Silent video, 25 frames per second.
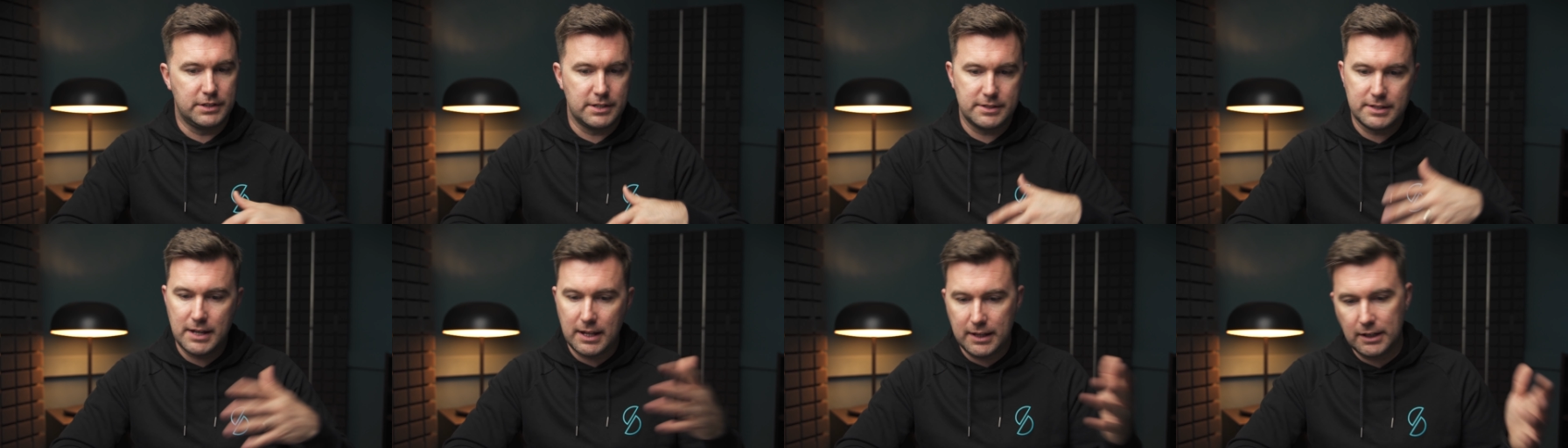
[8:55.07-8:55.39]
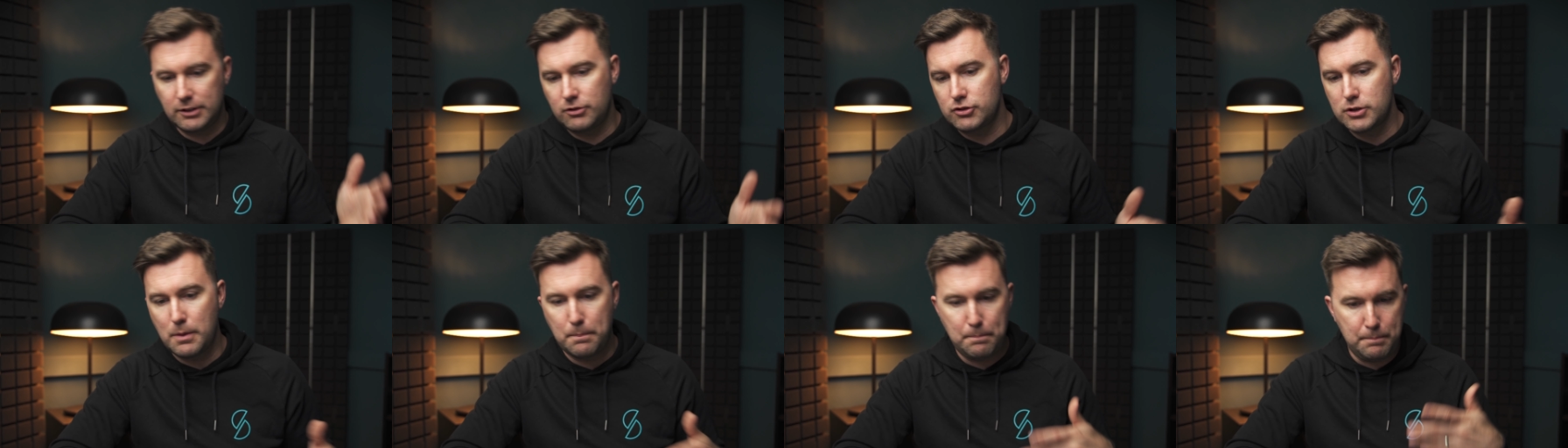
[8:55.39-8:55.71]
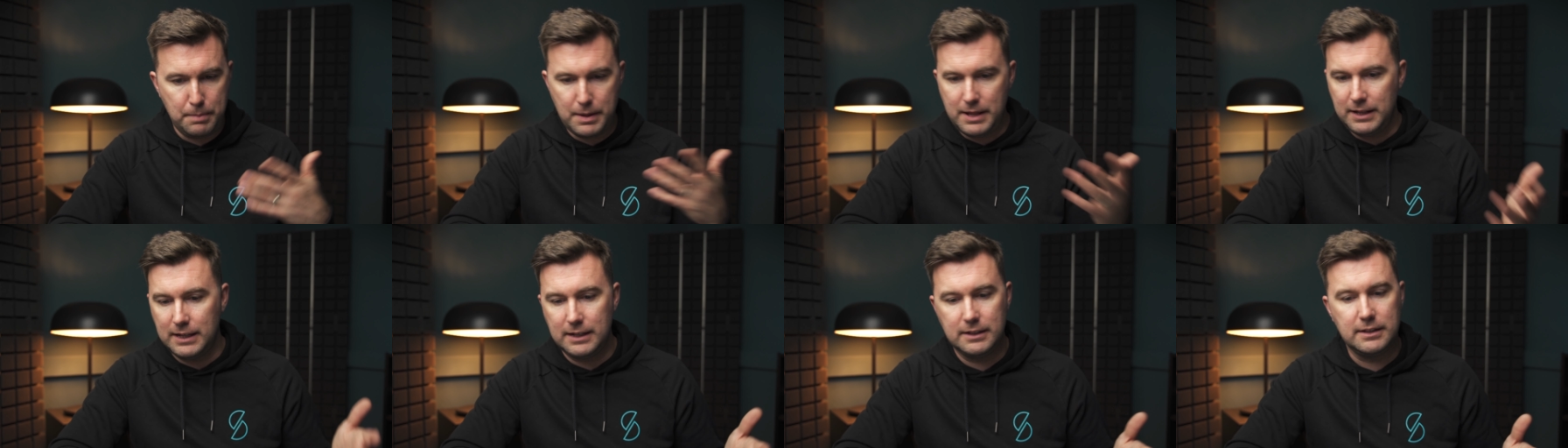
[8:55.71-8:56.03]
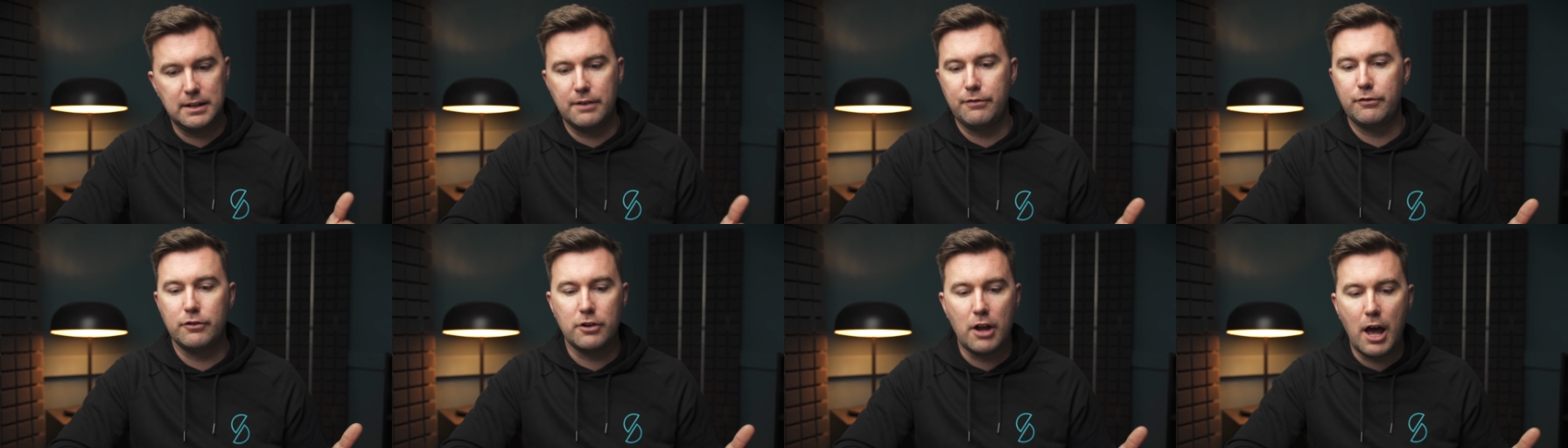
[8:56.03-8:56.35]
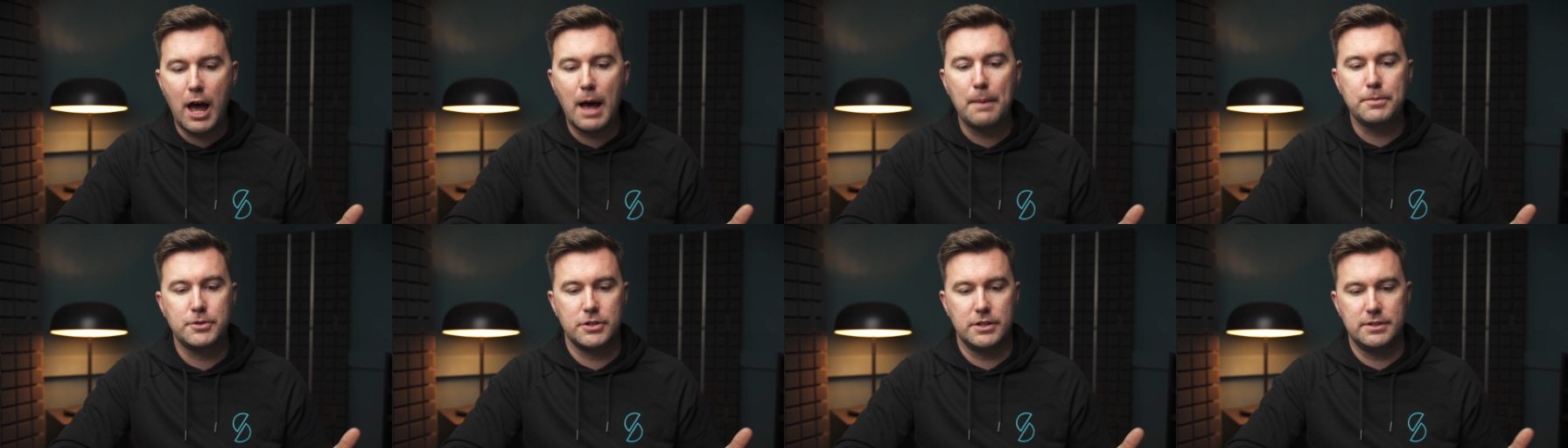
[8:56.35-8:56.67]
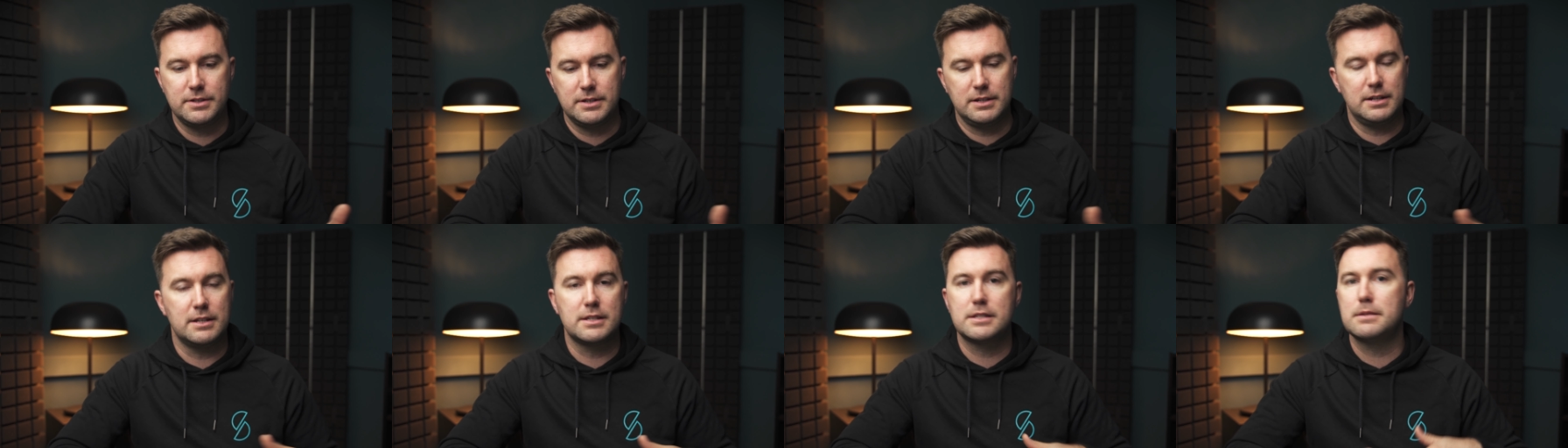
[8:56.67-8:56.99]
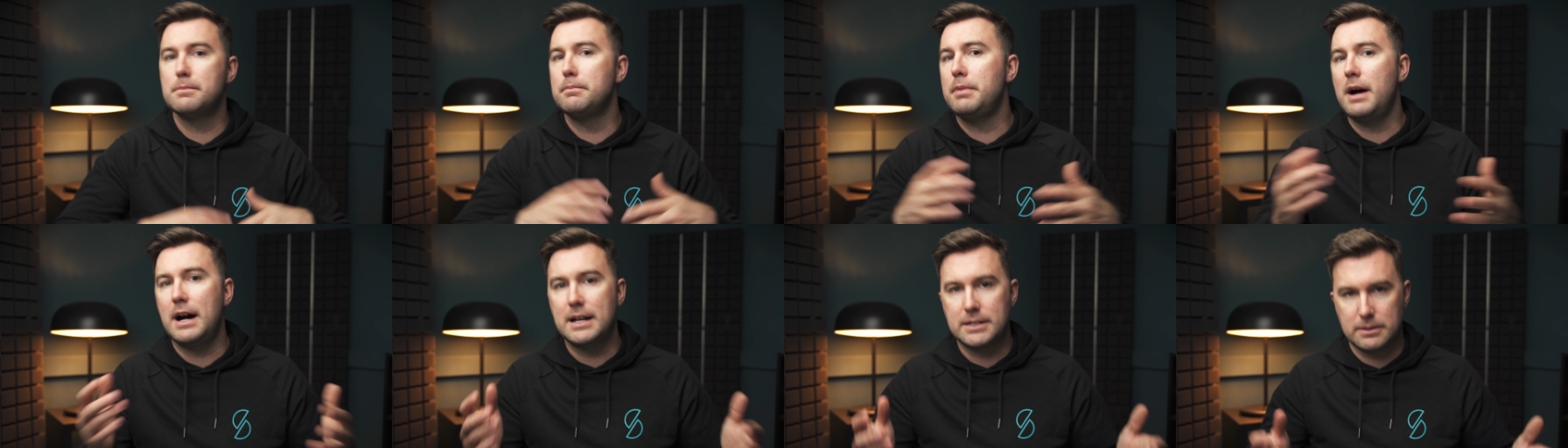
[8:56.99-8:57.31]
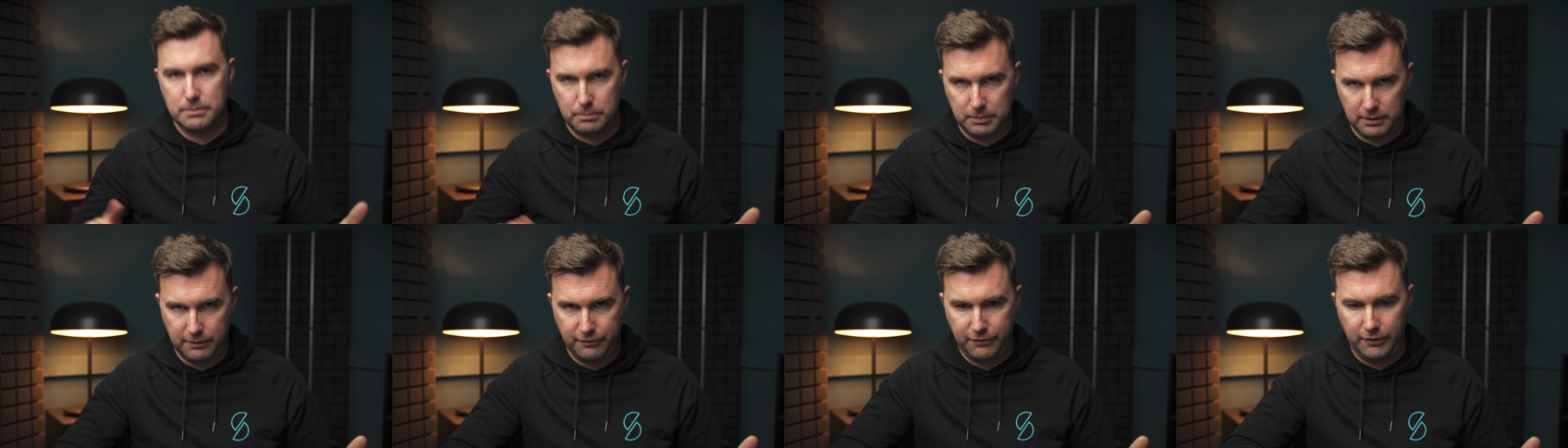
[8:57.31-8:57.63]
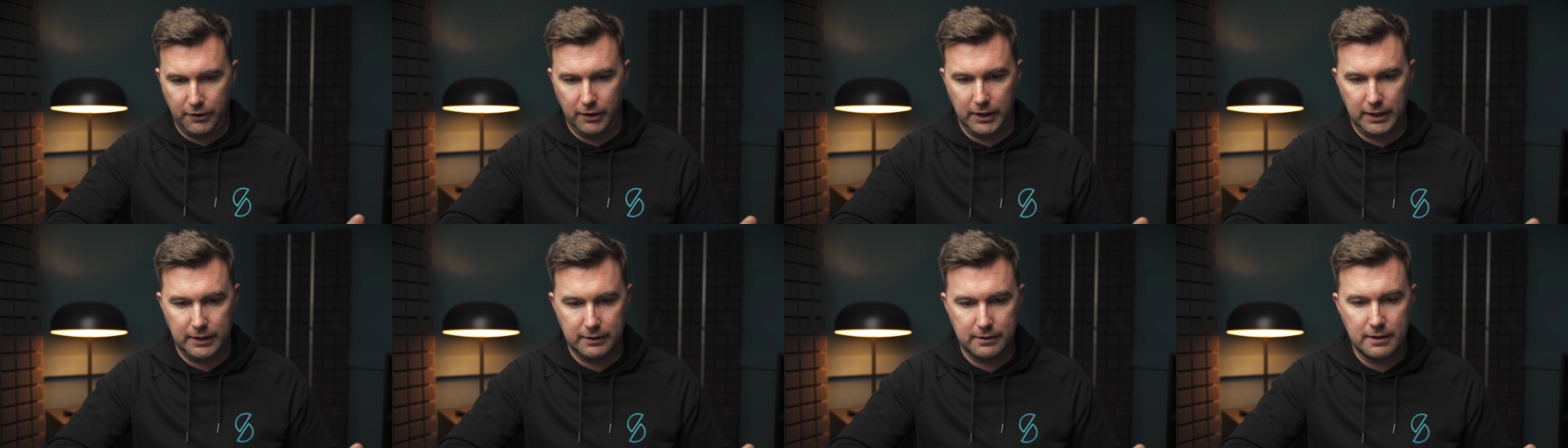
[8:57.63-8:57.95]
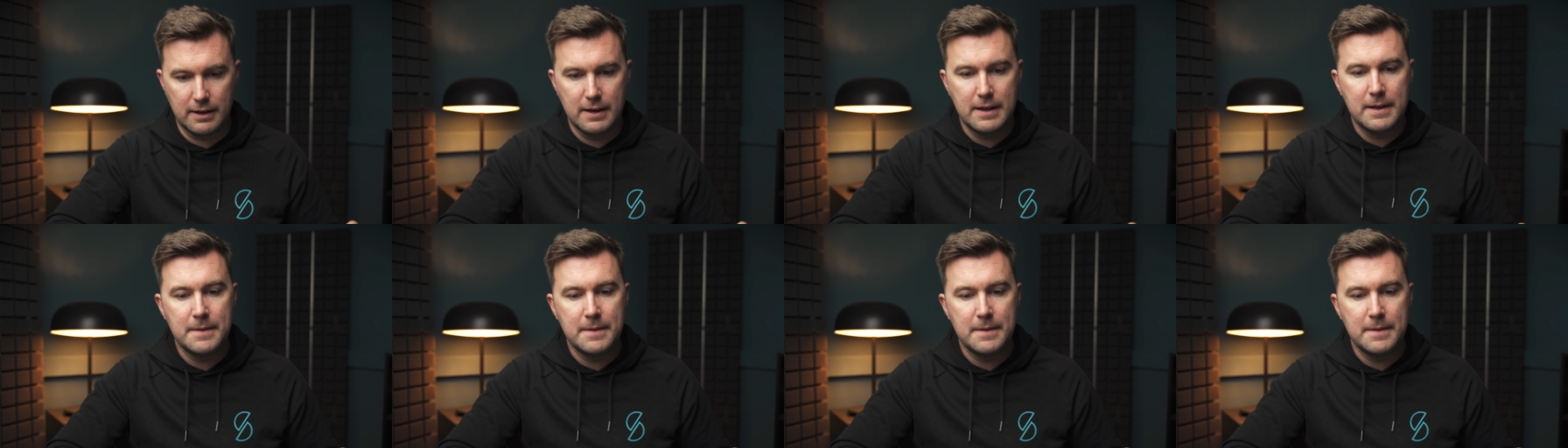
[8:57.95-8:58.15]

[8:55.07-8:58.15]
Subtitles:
It's not like there's a billion different options and it's impossible to find.